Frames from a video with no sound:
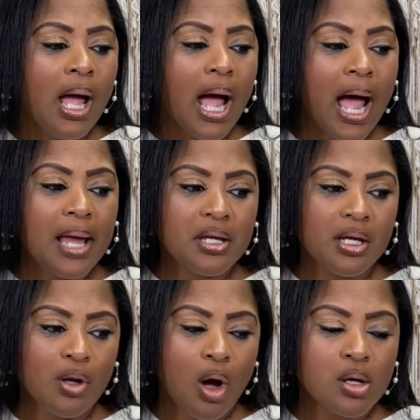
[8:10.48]
I
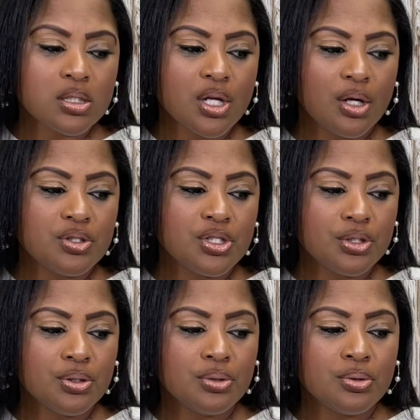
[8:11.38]
can also
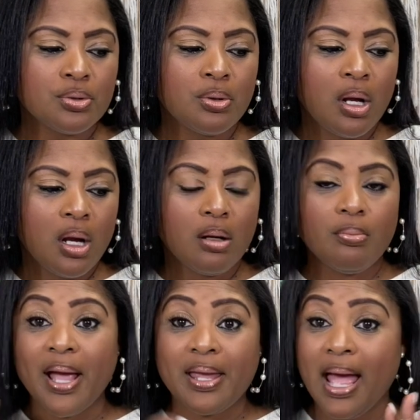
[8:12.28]
do
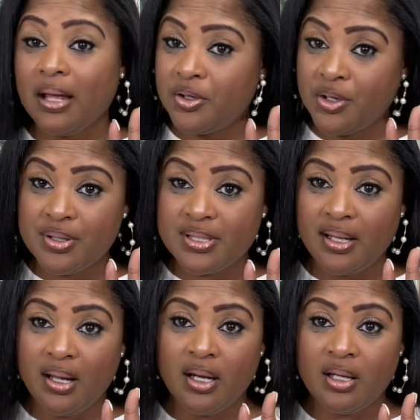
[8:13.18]
my calendar is
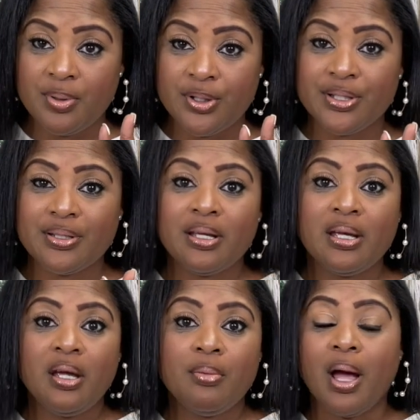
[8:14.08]
in HoneyBook.
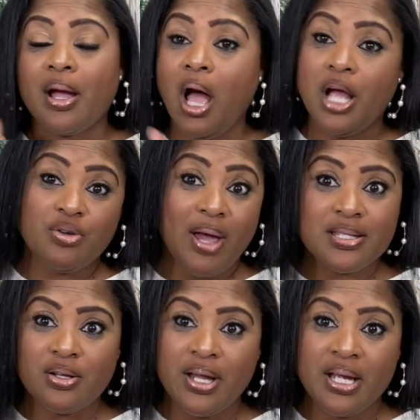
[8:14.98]
My
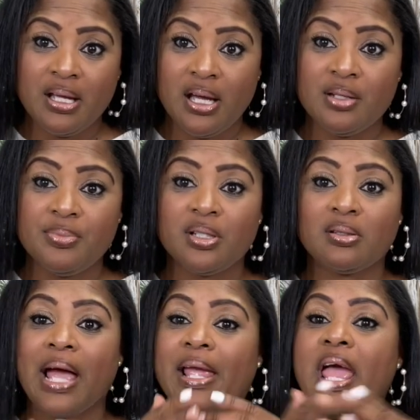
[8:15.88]
contracts are in
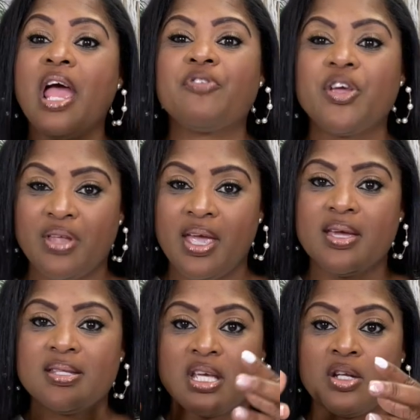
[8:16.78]
HoneyBook. Like
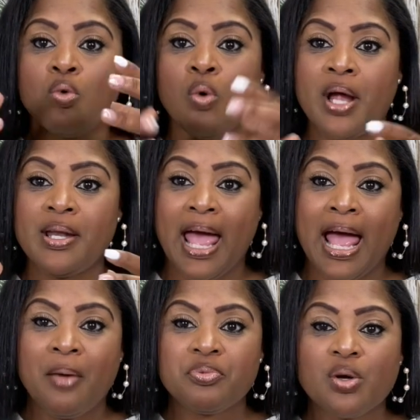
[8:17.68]
everything is in one
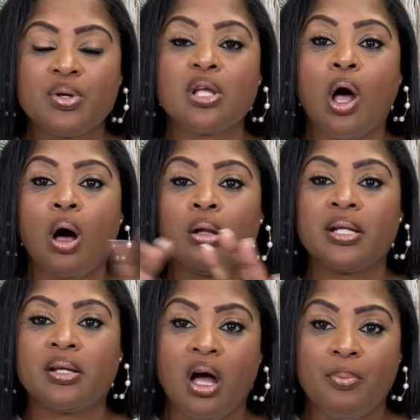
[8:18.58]
app, so it's all
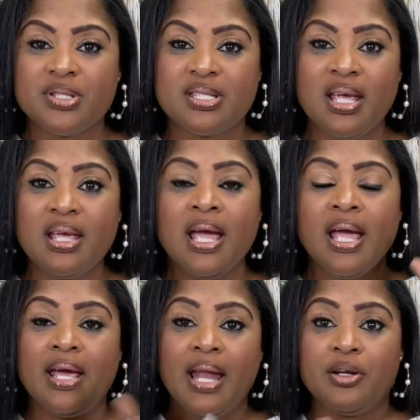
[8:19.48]
encompassing,
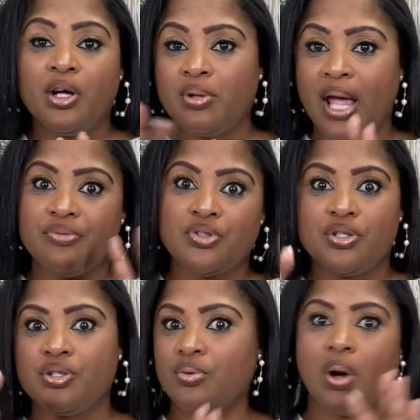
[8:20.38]
and I don't have to
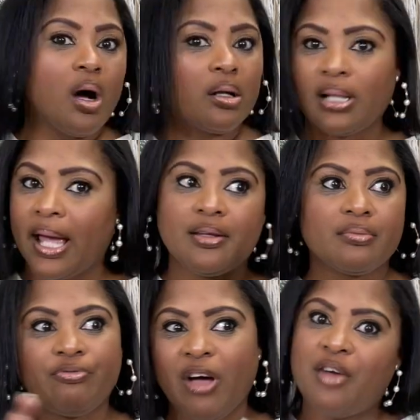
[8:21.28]
do all like
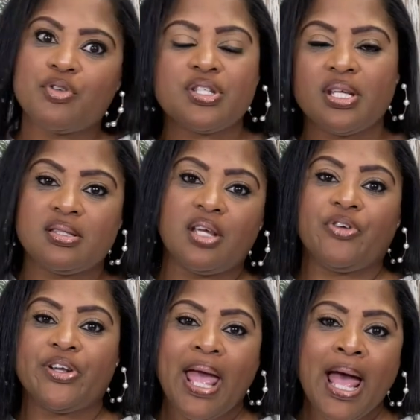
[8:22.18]
five or six
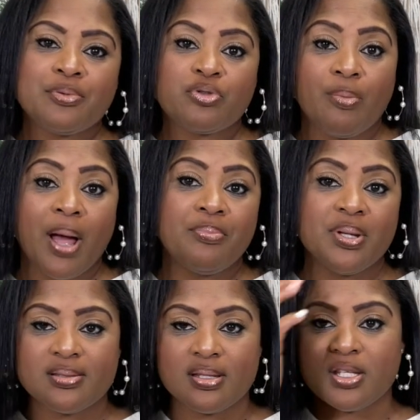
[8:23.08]
different apps for my
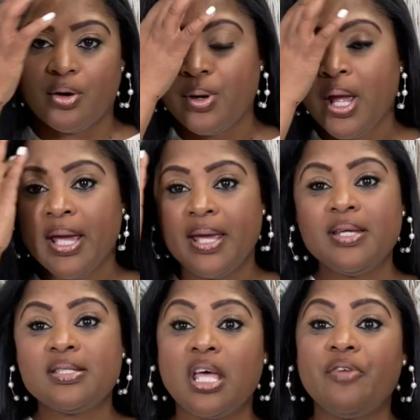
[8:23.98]
business. So it
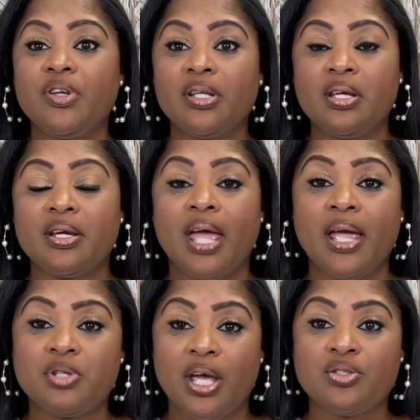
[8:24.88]
is definitely a
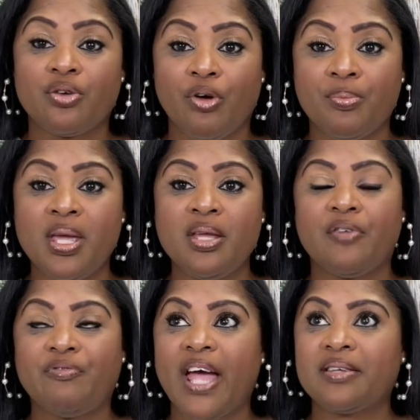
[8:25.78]
game changer for me.
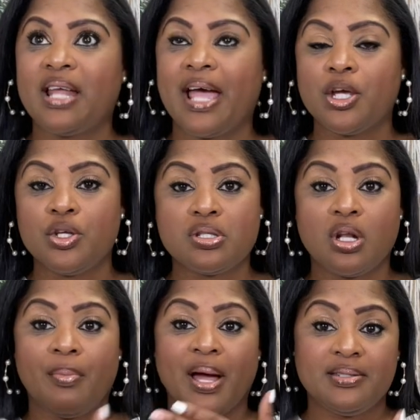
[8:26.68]
The fact that I can use
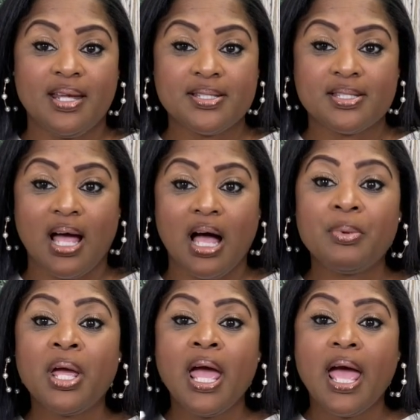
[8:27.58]
it on my
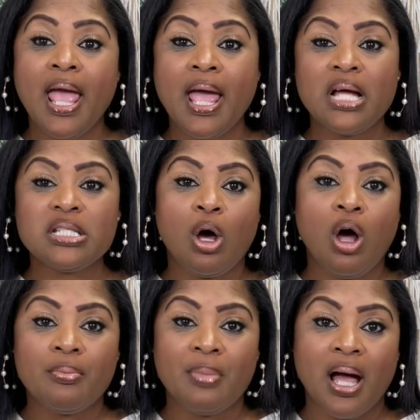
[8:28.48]
desktop and
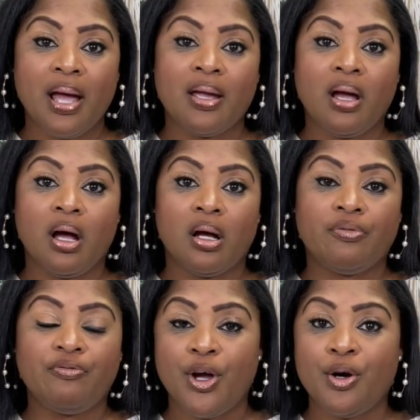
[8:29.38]
on my
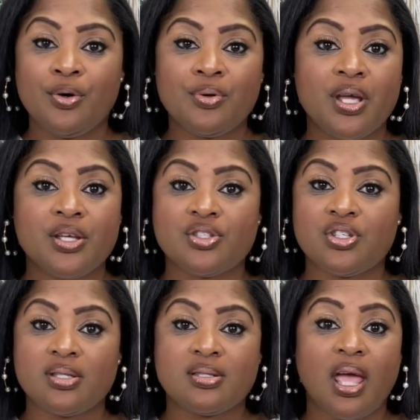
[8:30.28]
uh, phone is
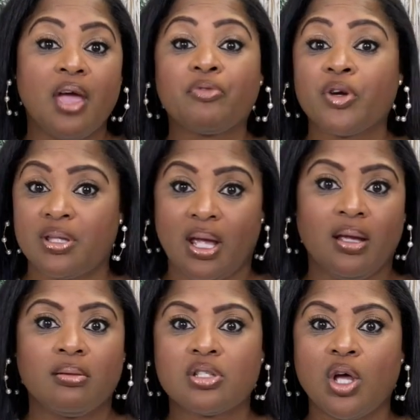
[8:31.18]
just
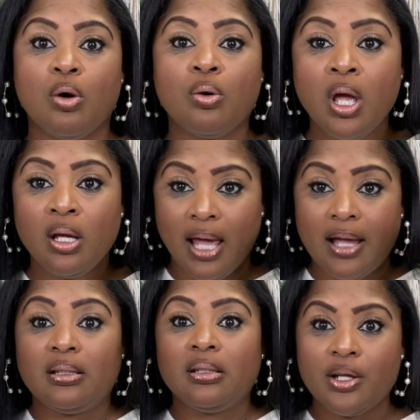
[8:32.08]
everything. So,
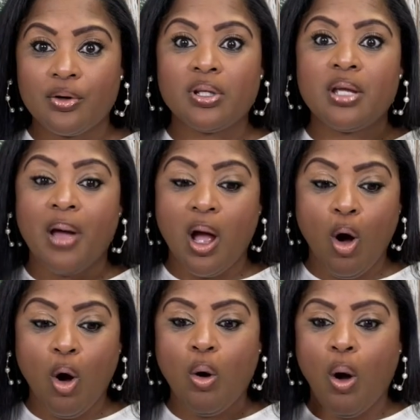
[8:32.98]
like, literally, my
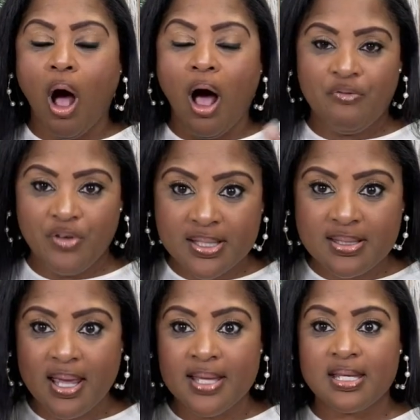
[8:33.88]
whole
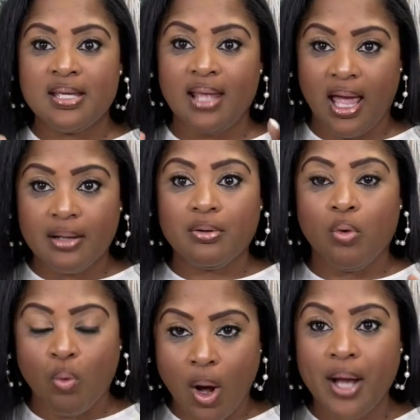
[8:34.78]
office is in that
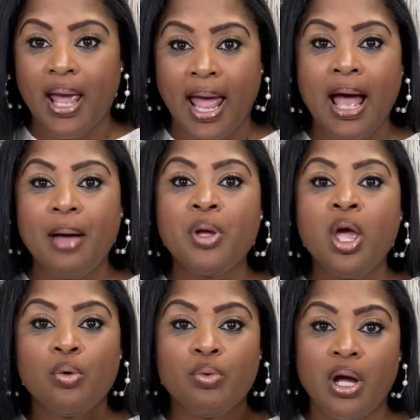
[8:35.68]
one app
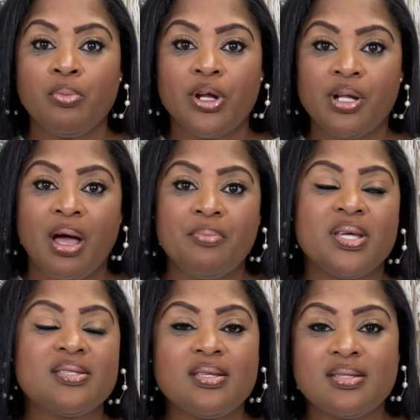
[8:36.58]
when I'm running my
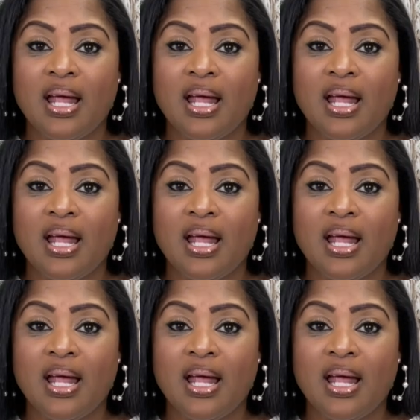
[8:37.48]
business.